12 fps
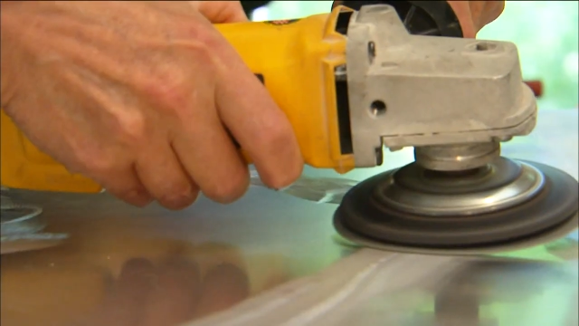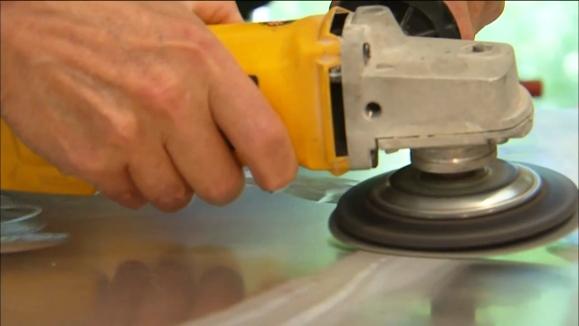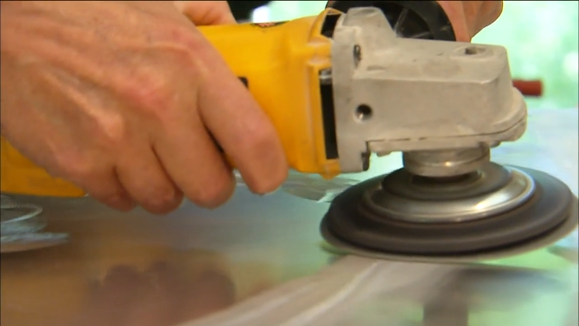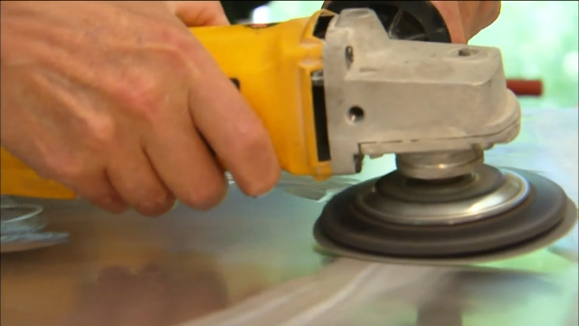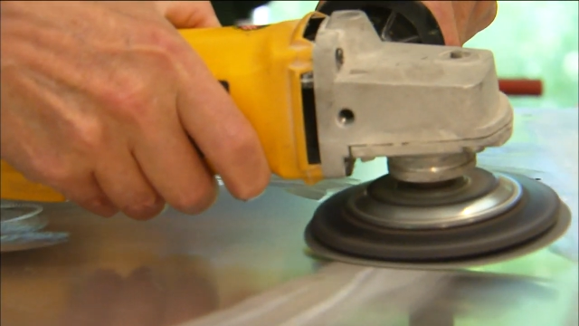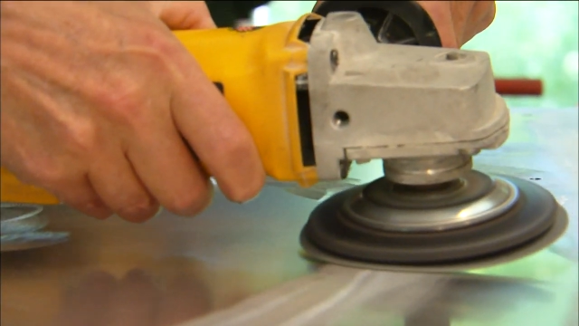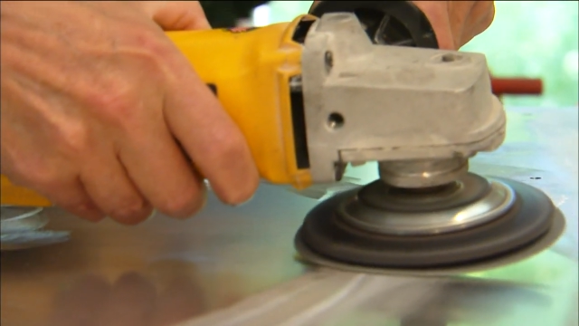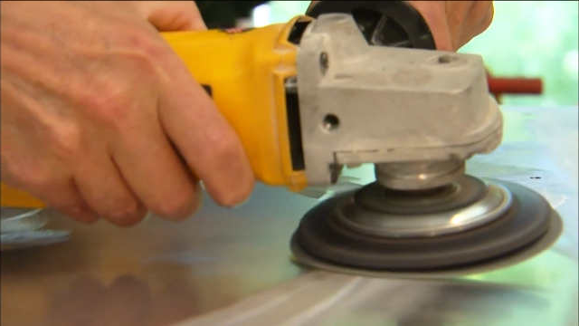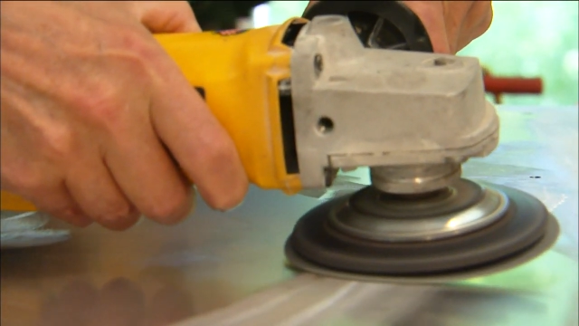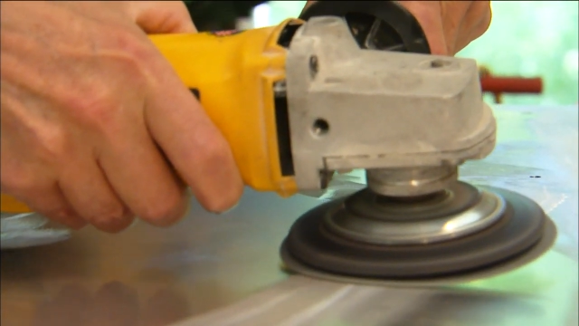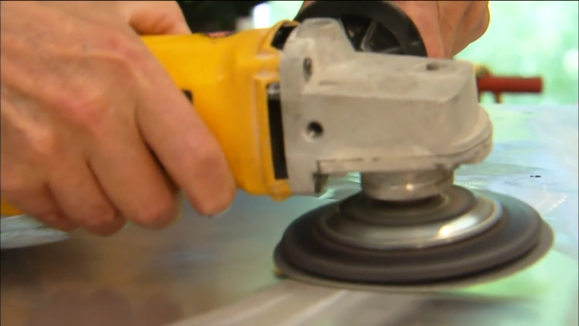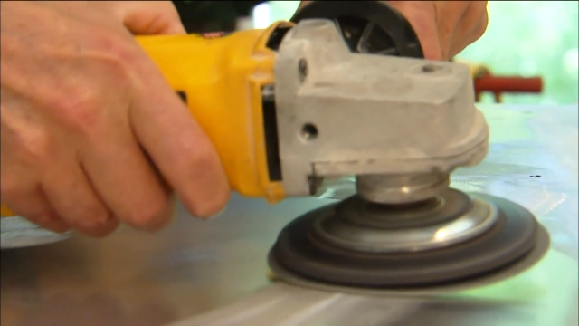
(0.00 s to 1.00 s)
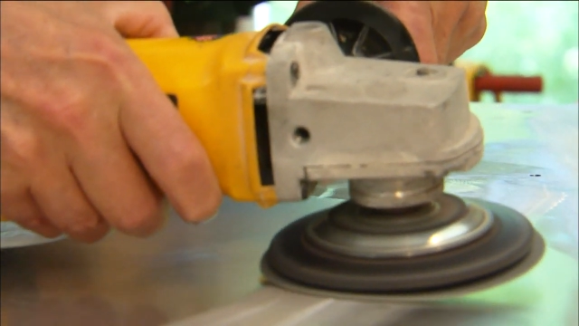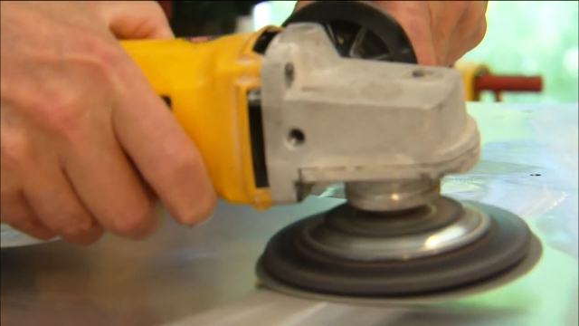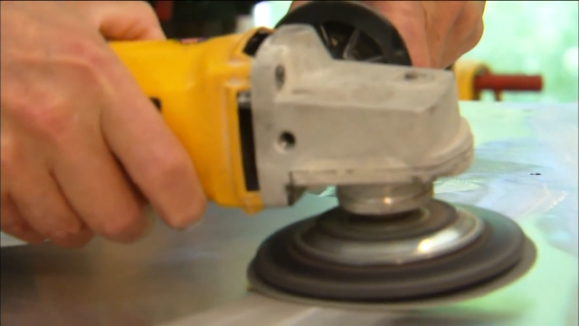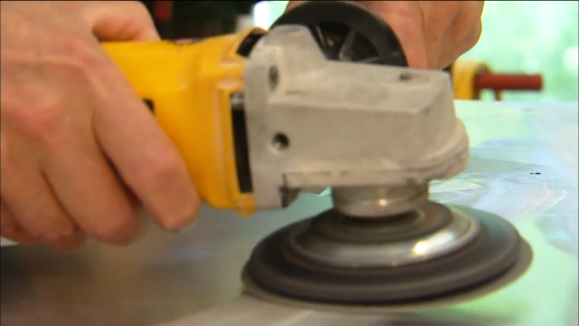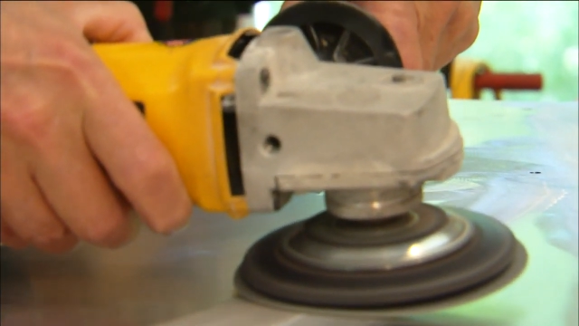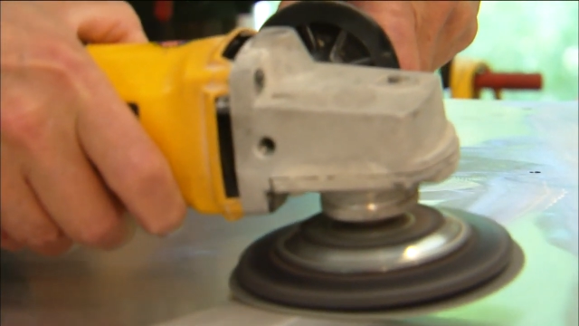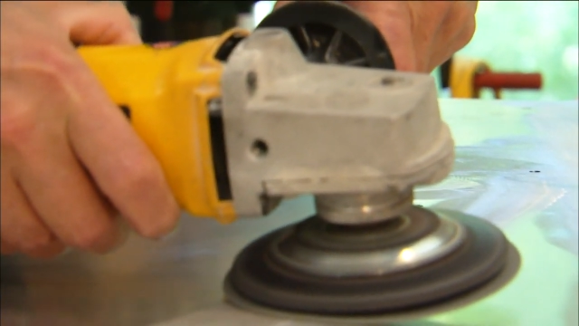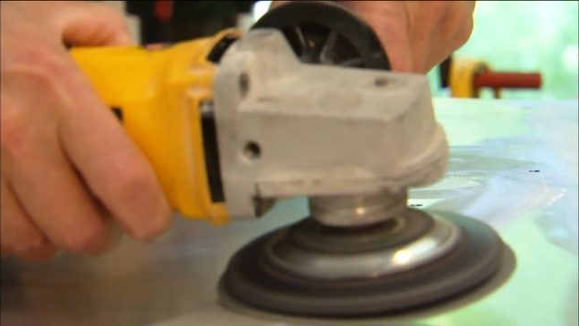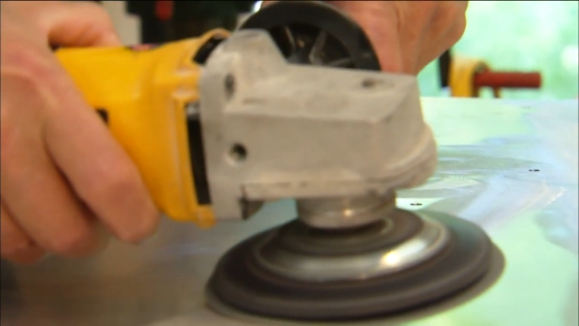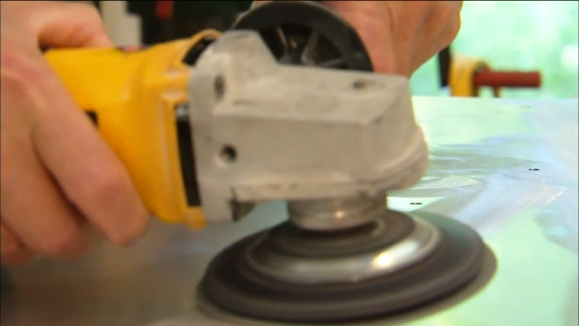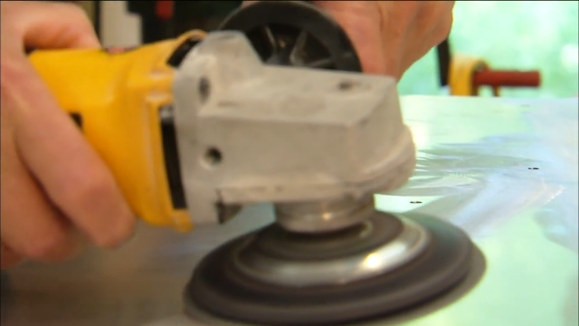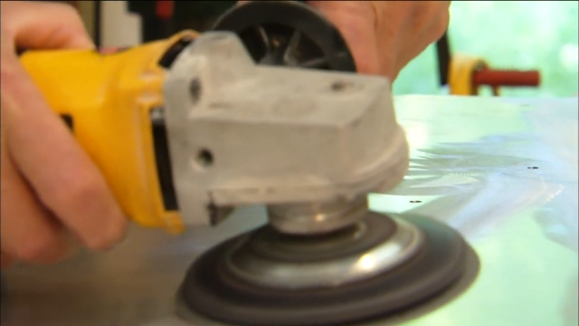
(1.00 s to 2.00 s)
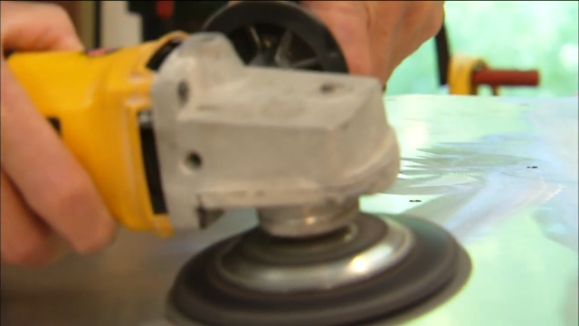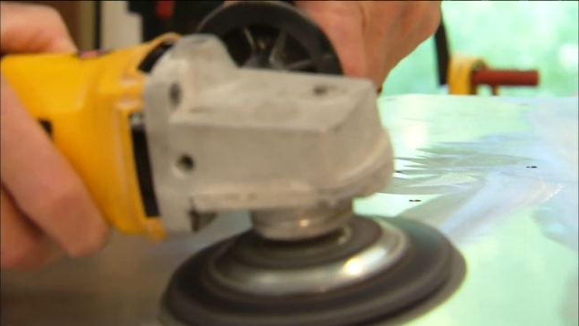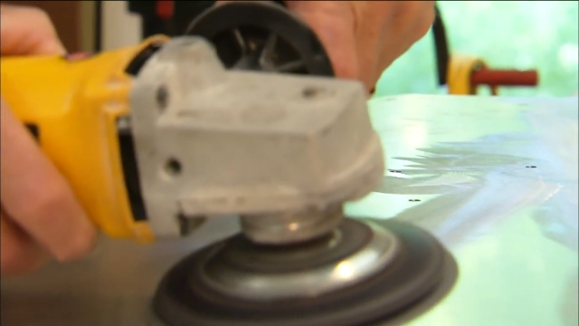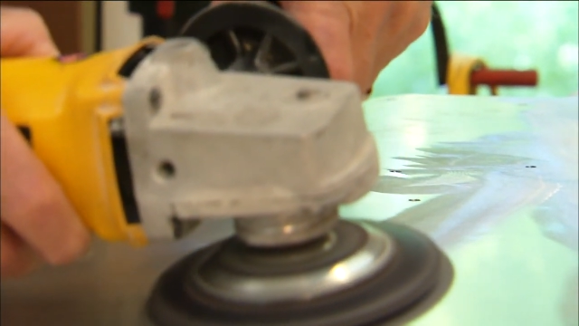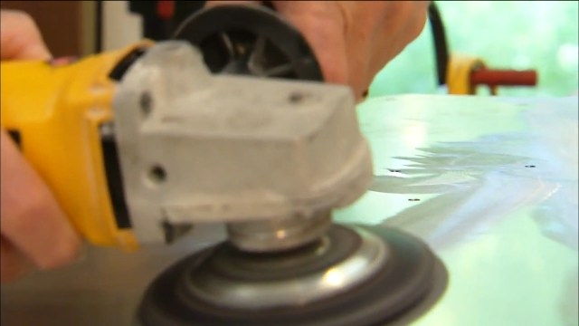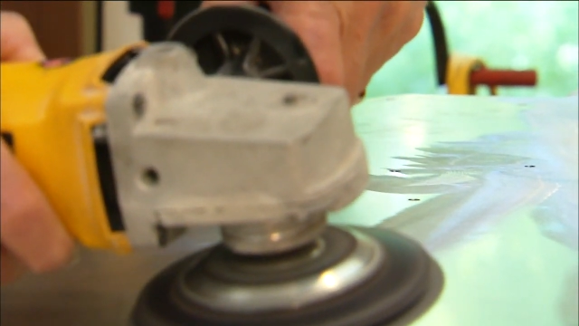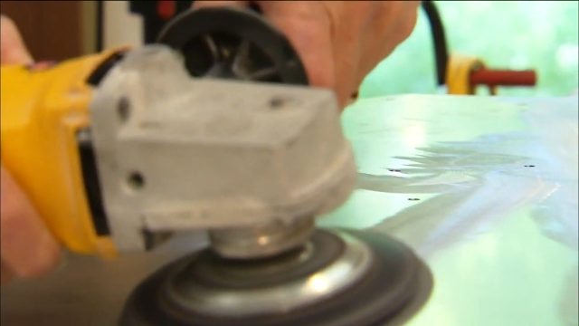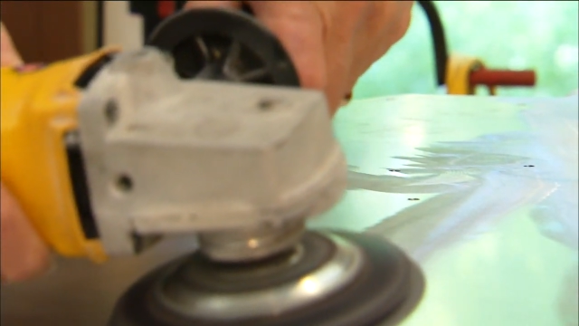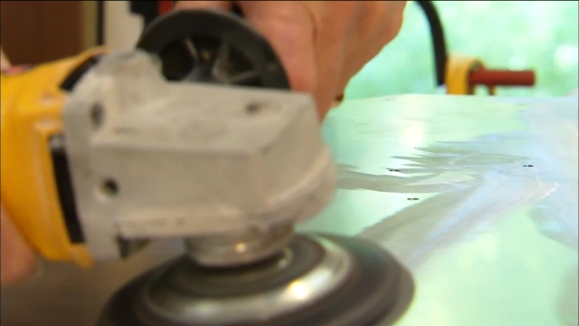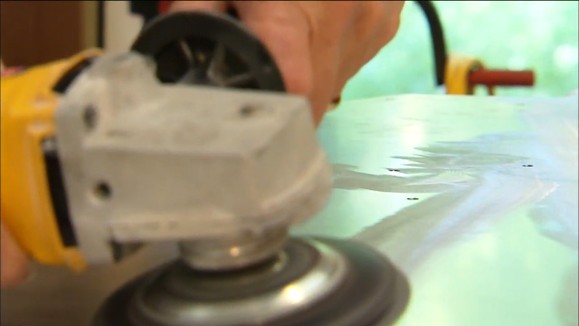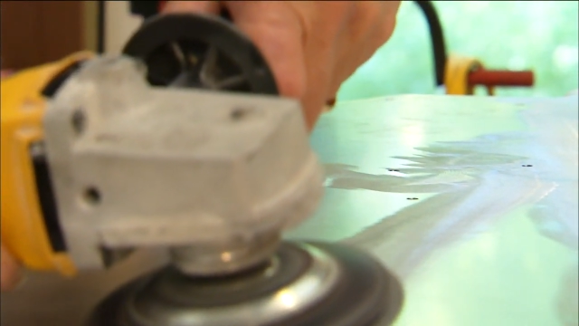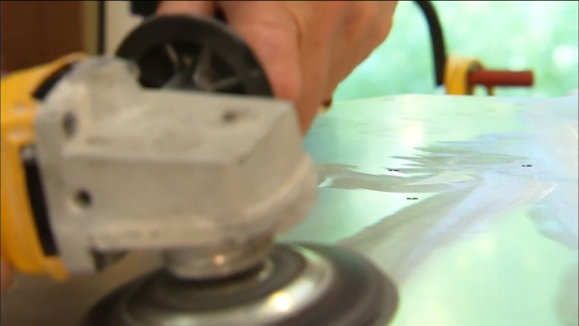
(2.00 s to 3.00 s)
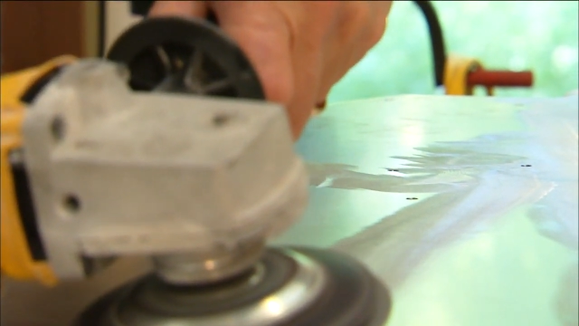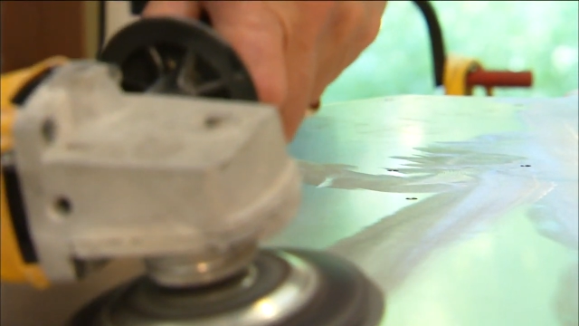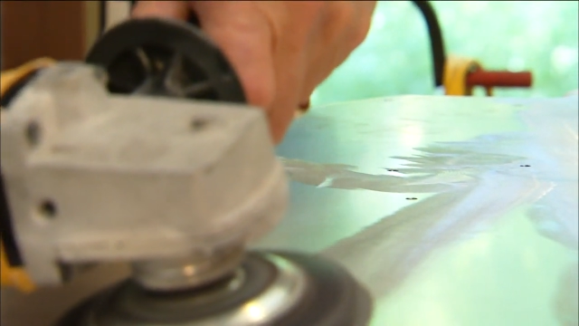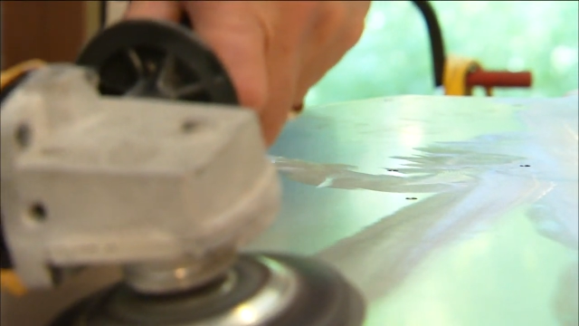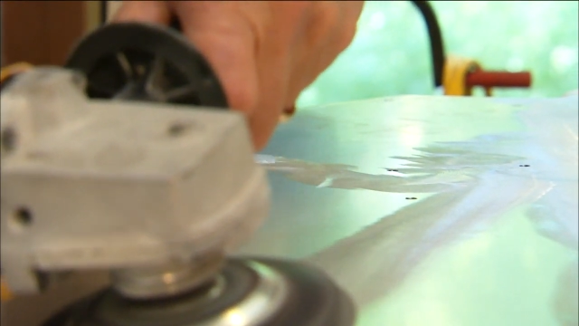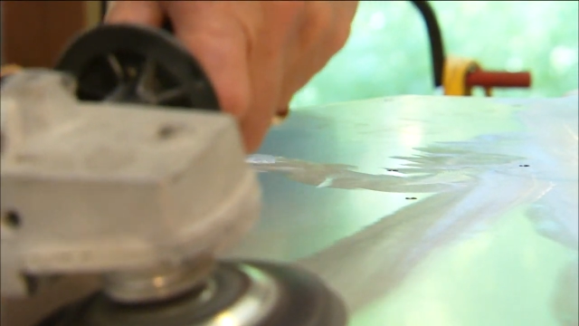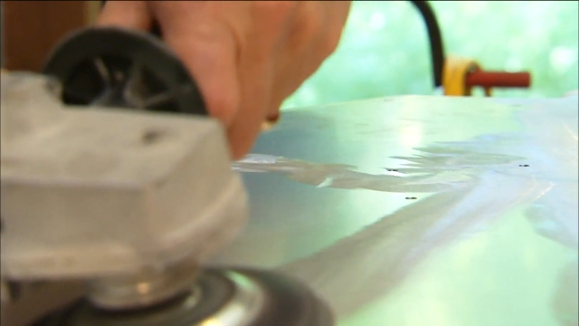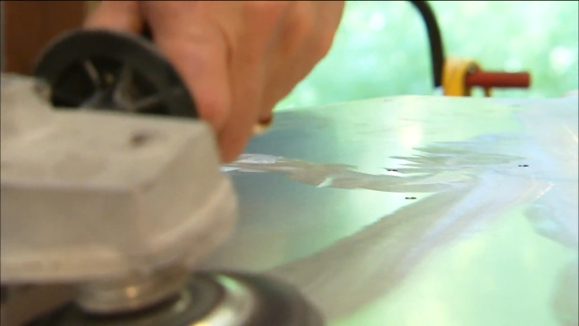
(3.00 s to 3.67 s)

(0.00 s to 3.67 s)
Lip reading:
Nobody's mouth can be seen.